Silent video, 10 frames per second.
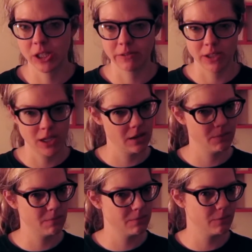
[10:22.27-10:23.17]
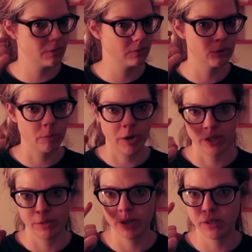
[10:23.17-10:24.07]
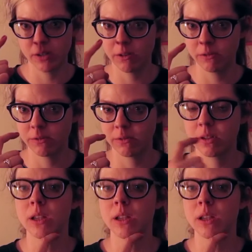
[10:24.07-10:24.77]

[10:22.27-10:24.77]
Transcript: have to keep reminding myself